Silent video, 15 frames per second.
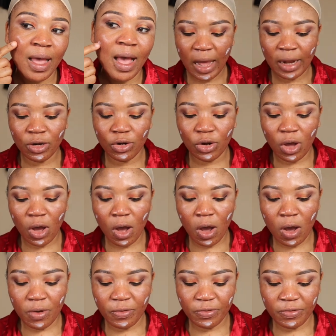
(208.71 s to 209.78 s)
I
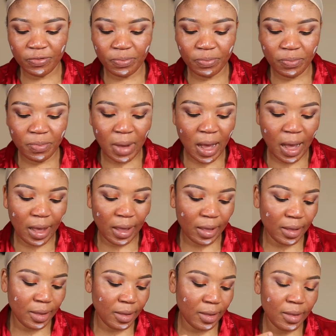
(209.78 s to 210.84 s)
love
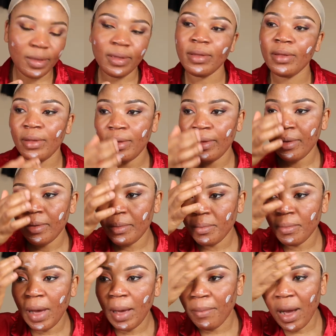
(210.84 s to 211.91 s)
my
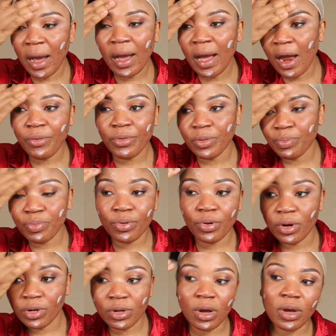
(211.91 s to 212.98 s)
Macari
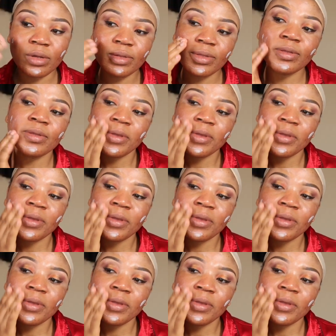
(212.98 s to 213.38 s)
product.